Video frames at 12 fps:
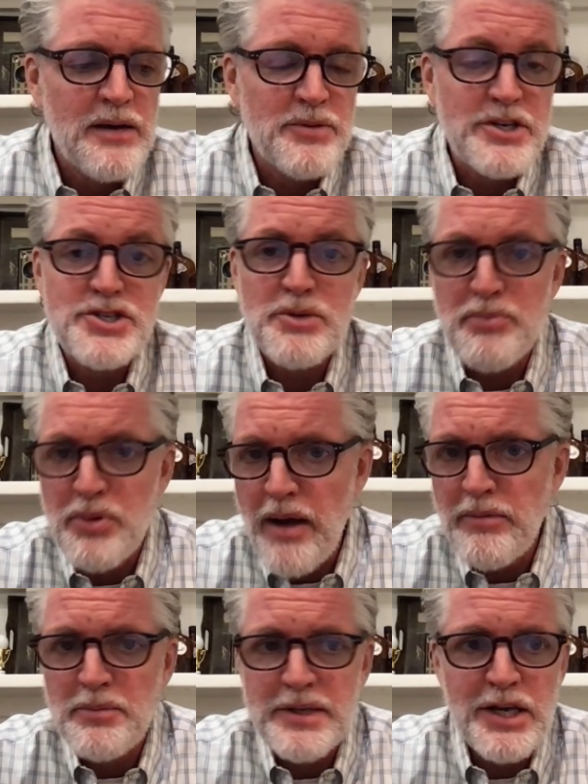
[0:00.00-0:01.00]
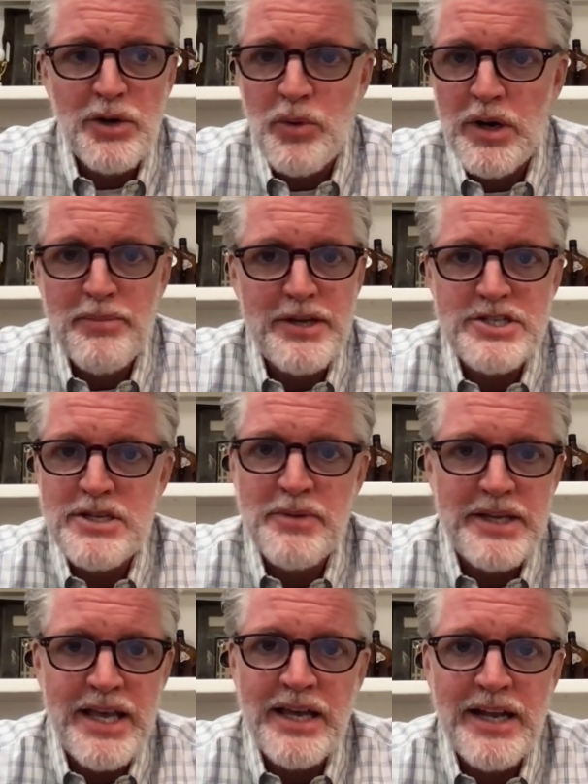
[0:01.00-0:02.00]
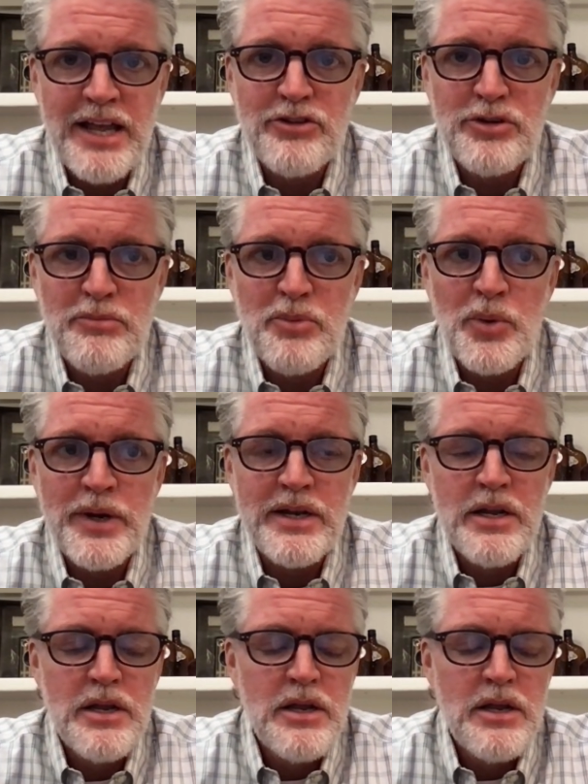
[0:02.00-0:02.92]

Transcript: because you're probably going to want to pitch them again at some point.